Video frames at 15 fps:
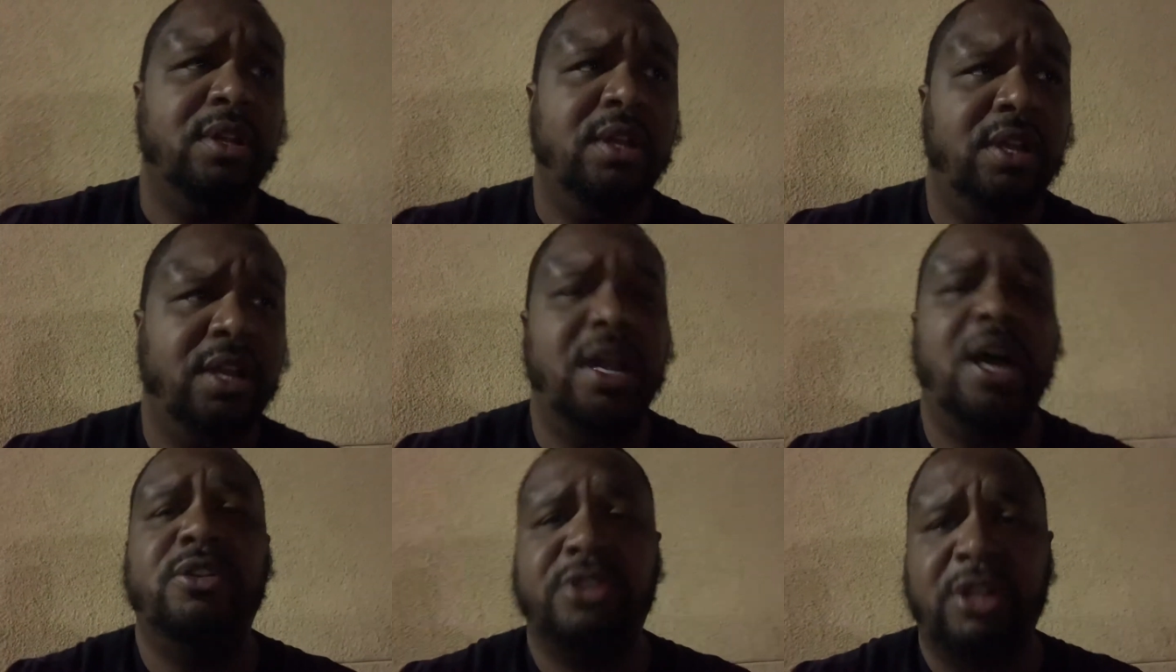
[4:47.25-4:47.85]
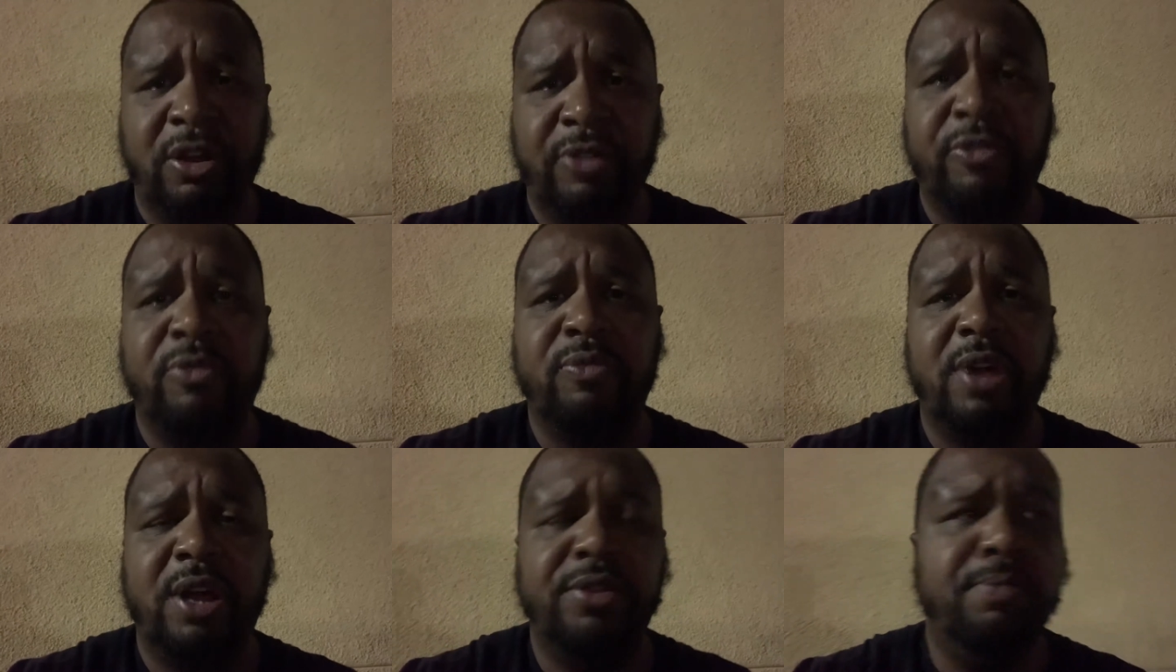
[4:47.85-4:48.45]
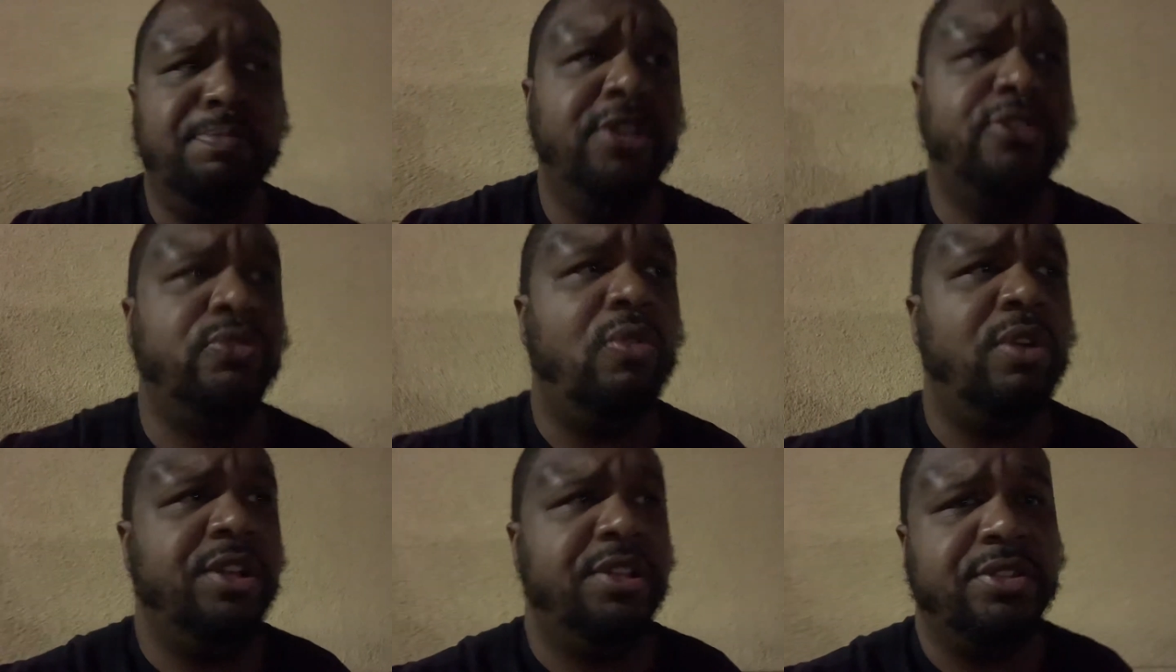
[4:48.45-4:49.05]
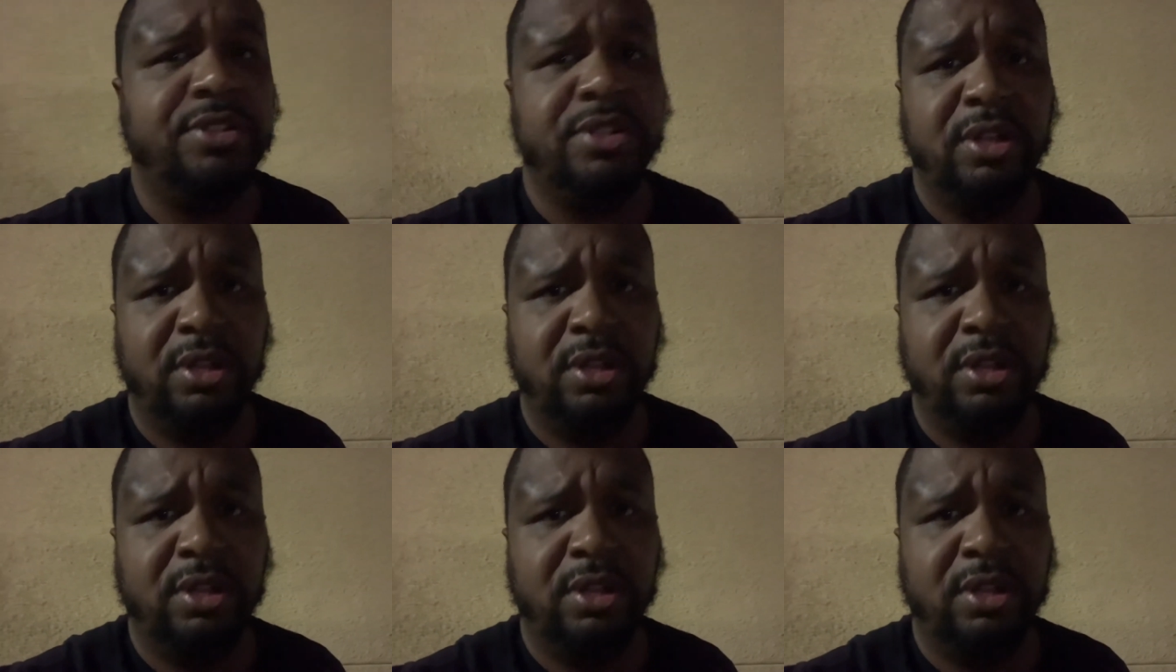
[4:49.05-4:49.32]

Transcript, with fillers: and I was hovering around the mid 20s